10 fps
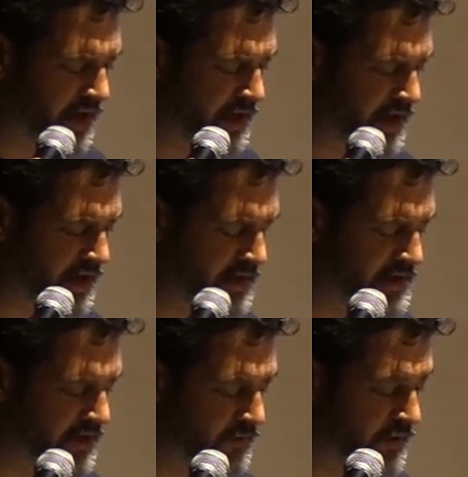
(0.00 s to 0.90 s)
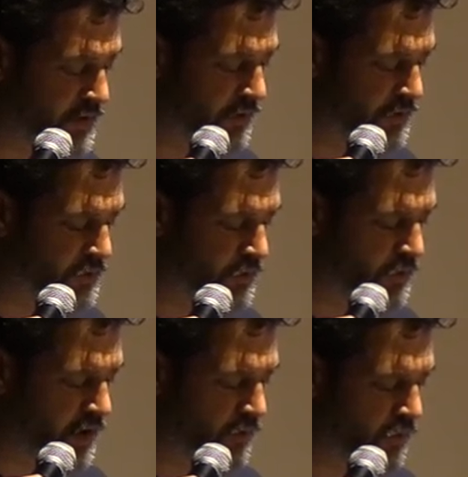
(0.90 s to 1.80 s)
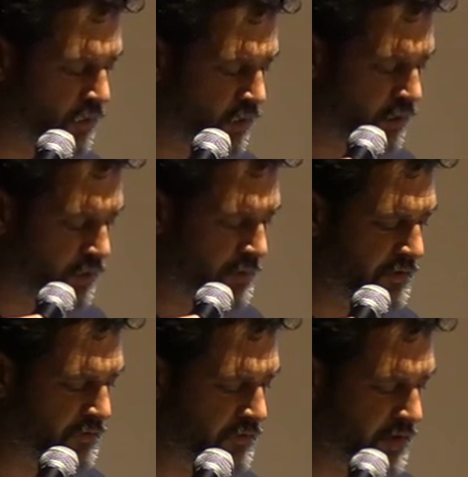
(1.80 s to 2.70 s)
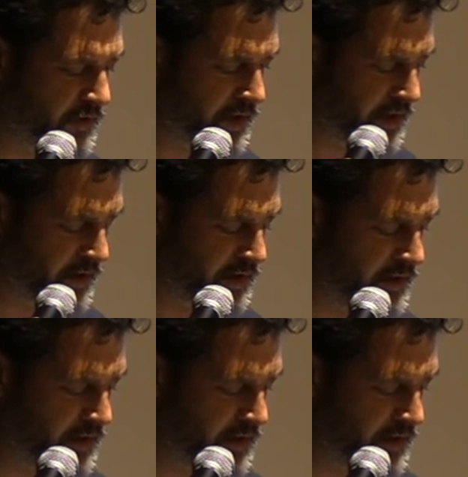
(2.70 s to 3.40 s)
I needed to feel through a warm feeling